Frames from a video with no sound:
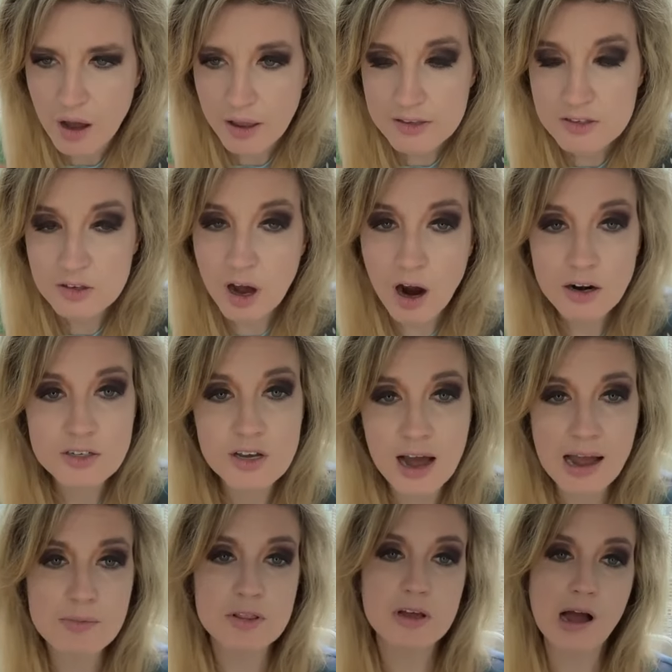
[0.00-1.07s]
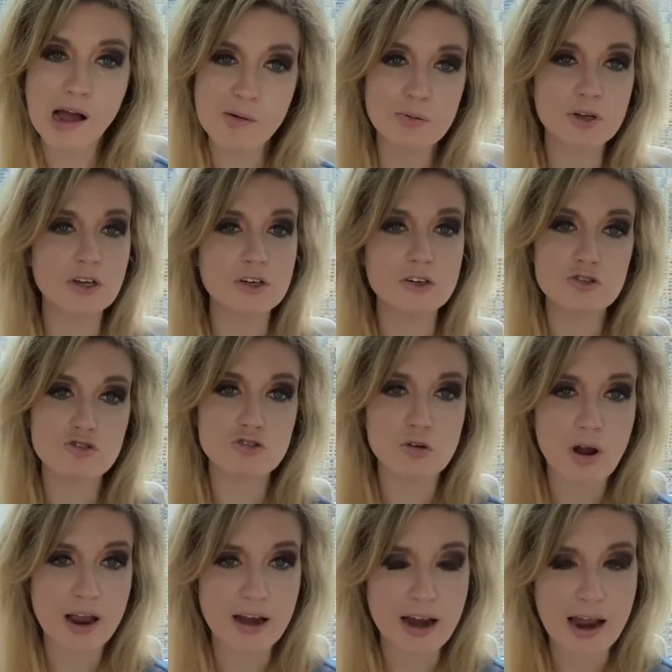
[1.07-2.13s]
It's a hard time in the comic book industry
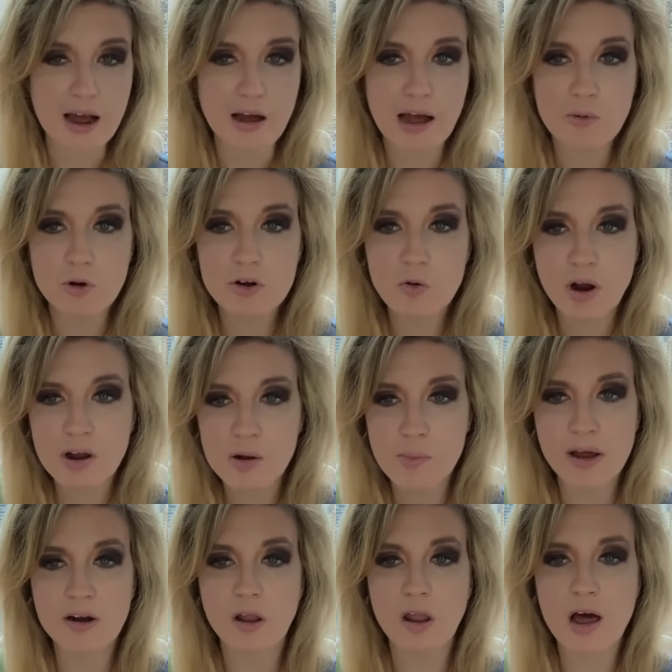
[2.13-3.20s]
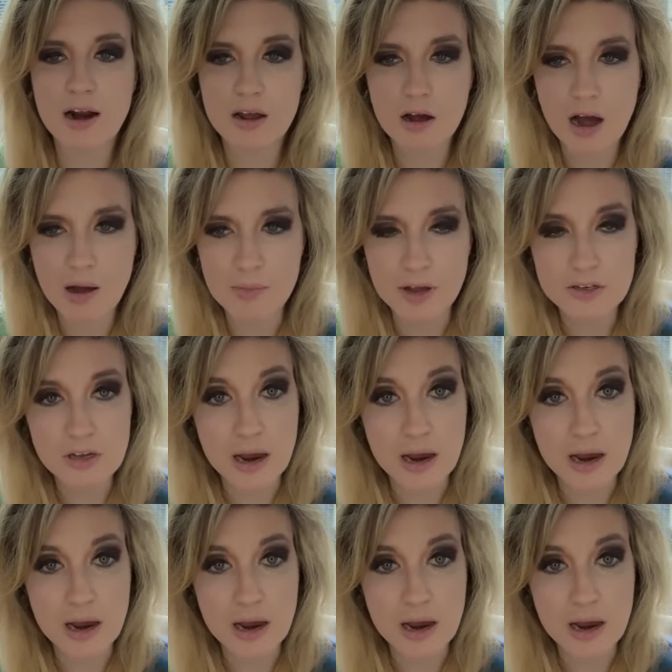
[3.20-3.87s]
right now. I wouldn't recommend a lot of comics.